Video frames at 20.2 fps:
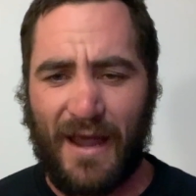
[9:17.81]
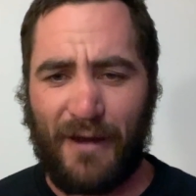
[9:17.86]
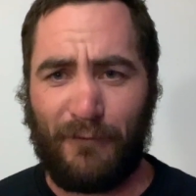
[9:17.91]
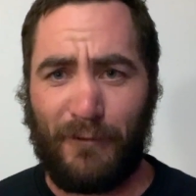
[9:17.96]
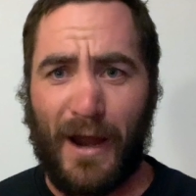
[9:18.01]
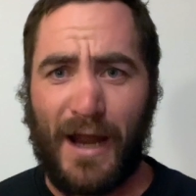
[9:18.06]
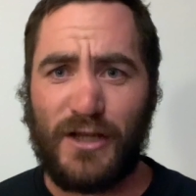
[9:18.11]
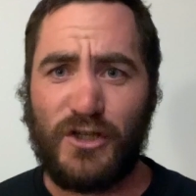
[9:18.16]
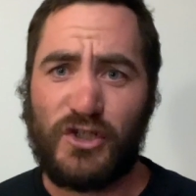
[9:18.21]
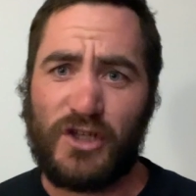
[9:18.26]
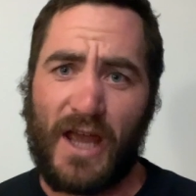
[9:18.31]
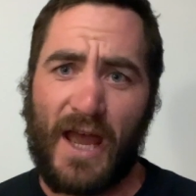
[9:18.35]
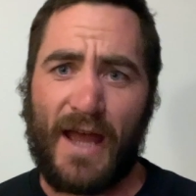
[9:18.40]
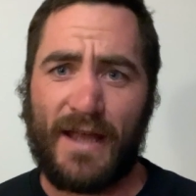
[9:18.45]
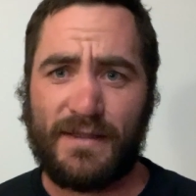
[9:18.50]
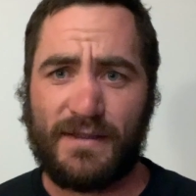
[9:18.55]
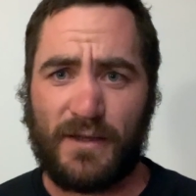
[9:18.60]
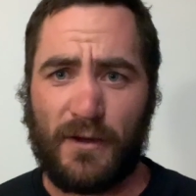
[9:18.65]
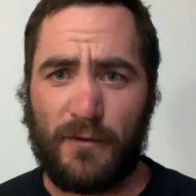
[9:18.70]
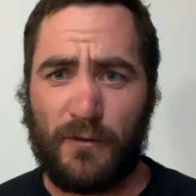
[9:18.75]
a range
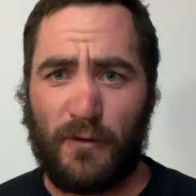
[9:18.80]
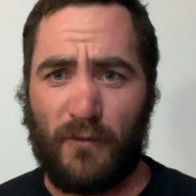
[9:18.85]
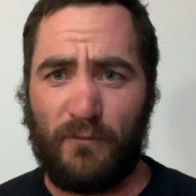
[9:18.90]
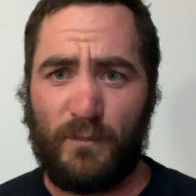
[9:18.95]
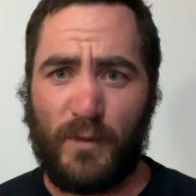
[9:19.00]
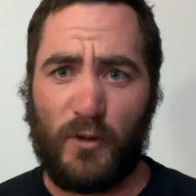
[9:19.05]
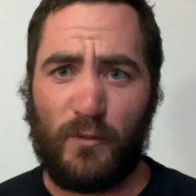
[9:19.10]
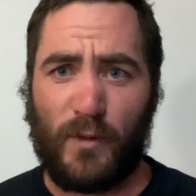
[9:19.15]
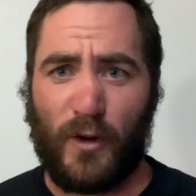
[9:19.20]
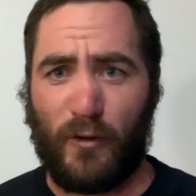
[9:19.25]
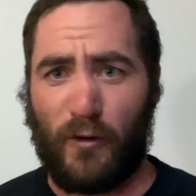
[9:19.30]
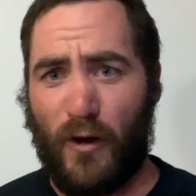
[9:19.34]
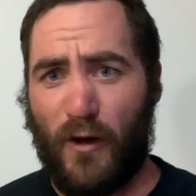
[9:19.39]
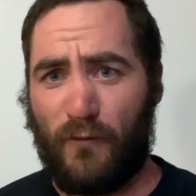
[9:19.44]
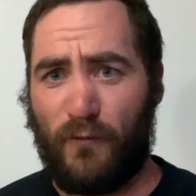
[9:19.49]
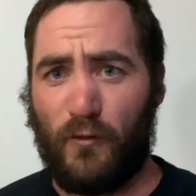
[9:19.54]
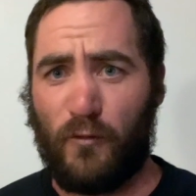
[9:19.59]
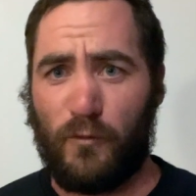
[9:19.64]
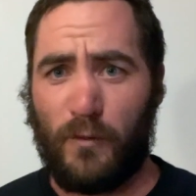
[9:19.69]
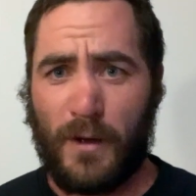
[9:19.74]
card. So I've built my
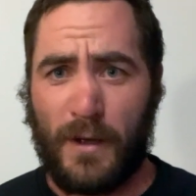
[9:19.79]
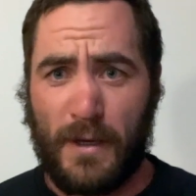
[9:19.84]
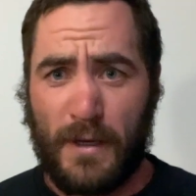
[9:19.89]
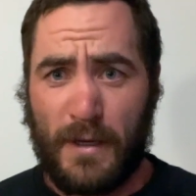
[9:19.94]
rifle,